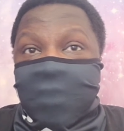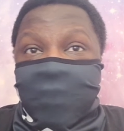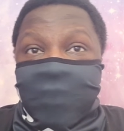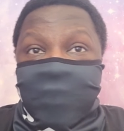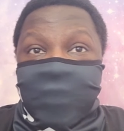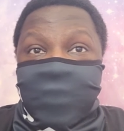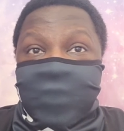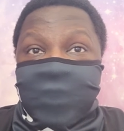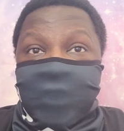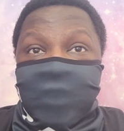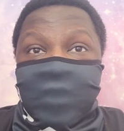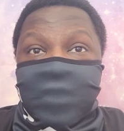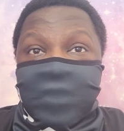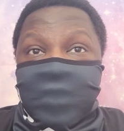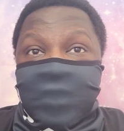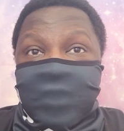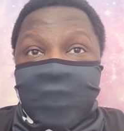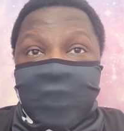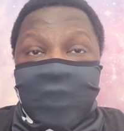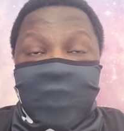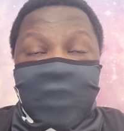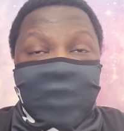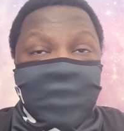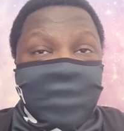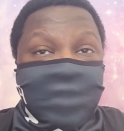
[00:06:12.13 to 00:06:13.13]
When Jason
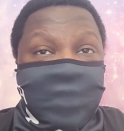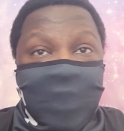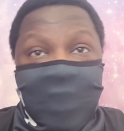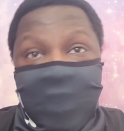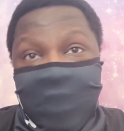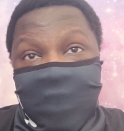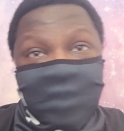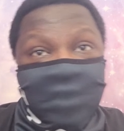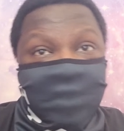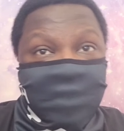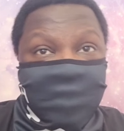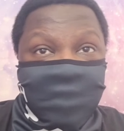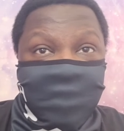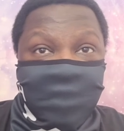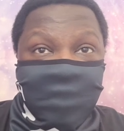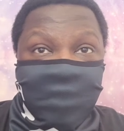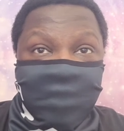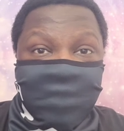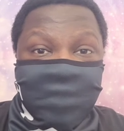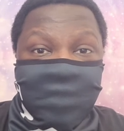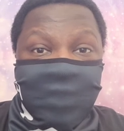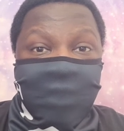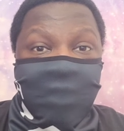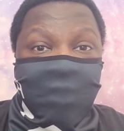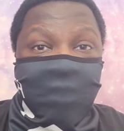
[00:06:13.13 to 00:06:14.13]
Kane attacked
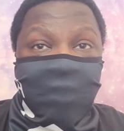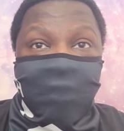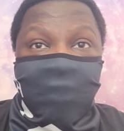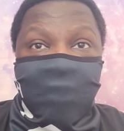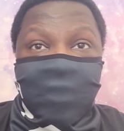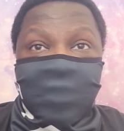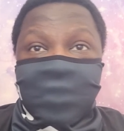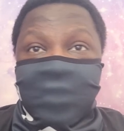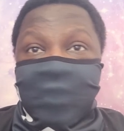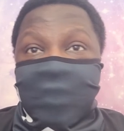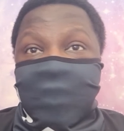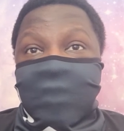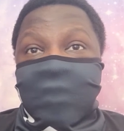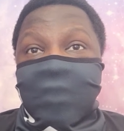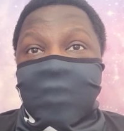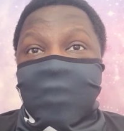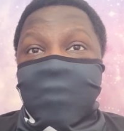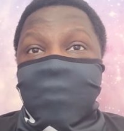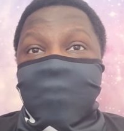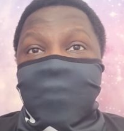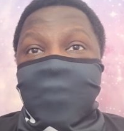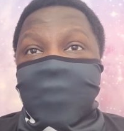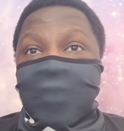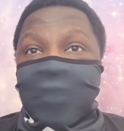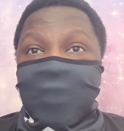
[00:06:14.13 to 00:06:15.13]
Sire Lost
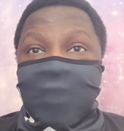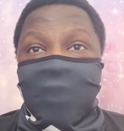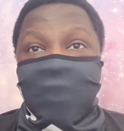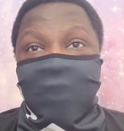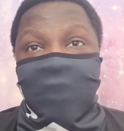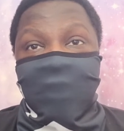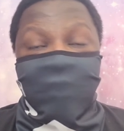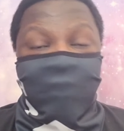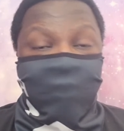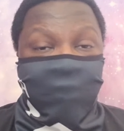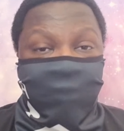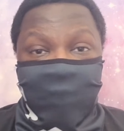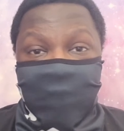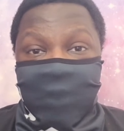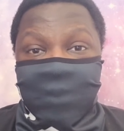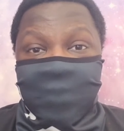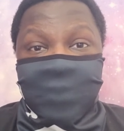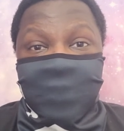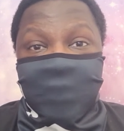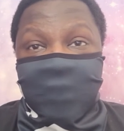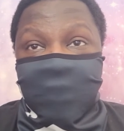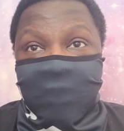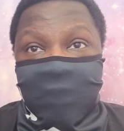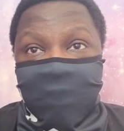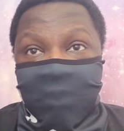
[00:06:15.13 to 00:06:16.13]
Sanctum, he left
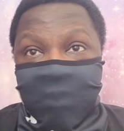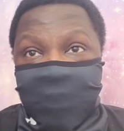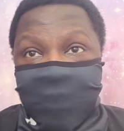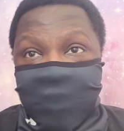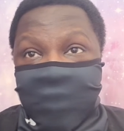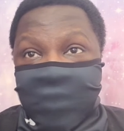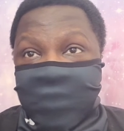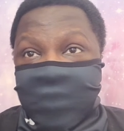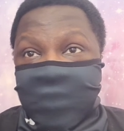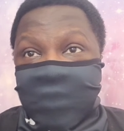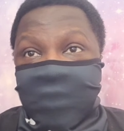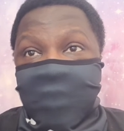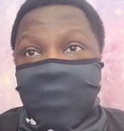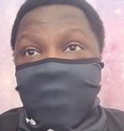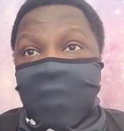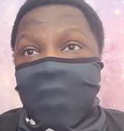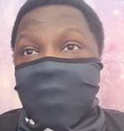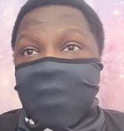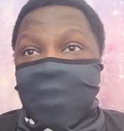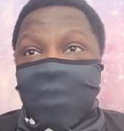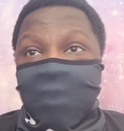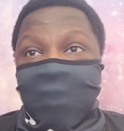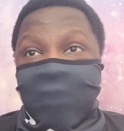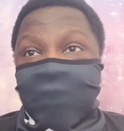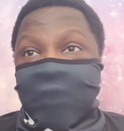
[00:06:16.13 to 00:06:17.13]
rips in the dimension.
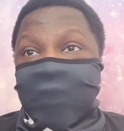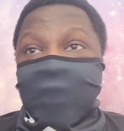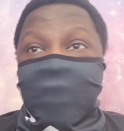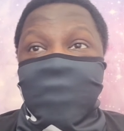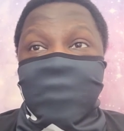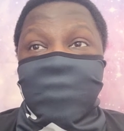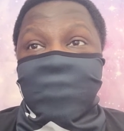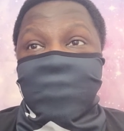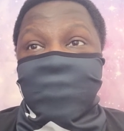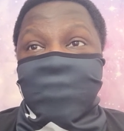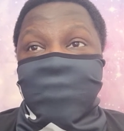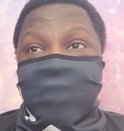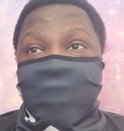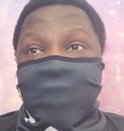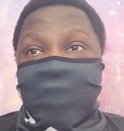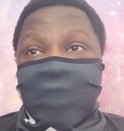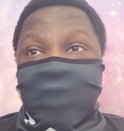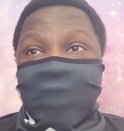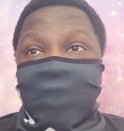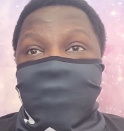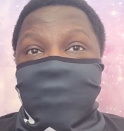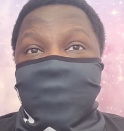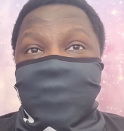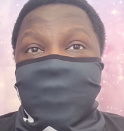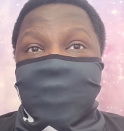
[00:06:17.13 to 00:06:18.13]
With each strike,
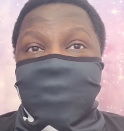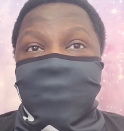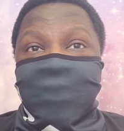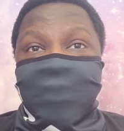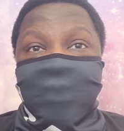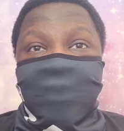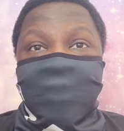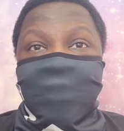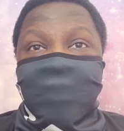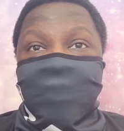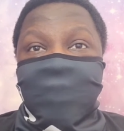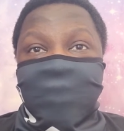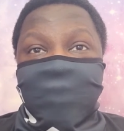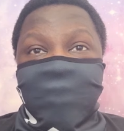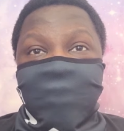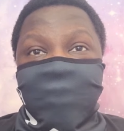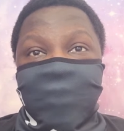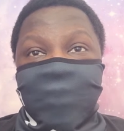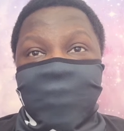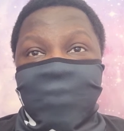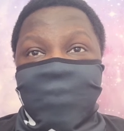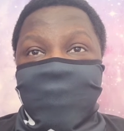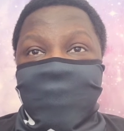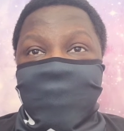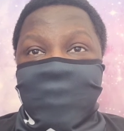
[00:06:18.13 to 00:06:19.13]
he was able to cut through
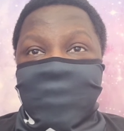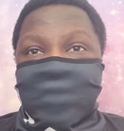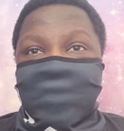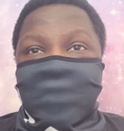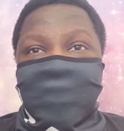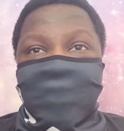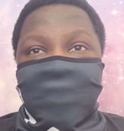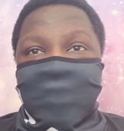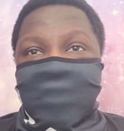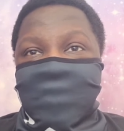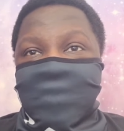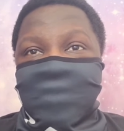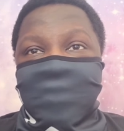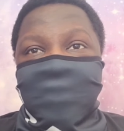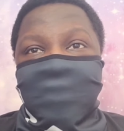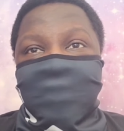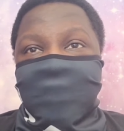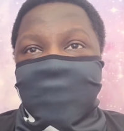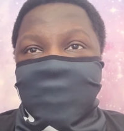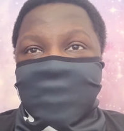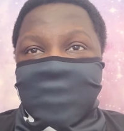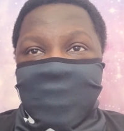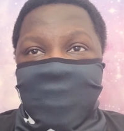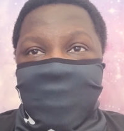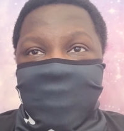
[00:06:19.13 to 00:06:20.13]
space to
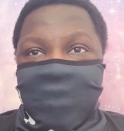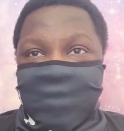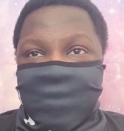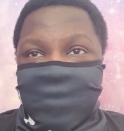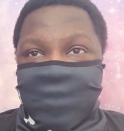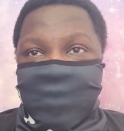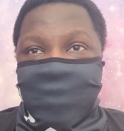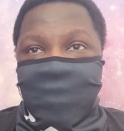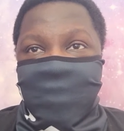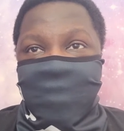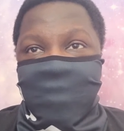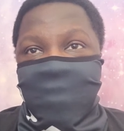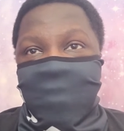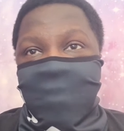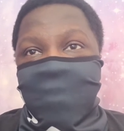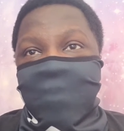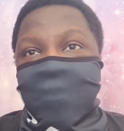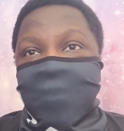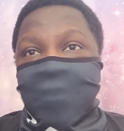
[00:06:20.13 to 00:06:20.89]
instantly attack Sire.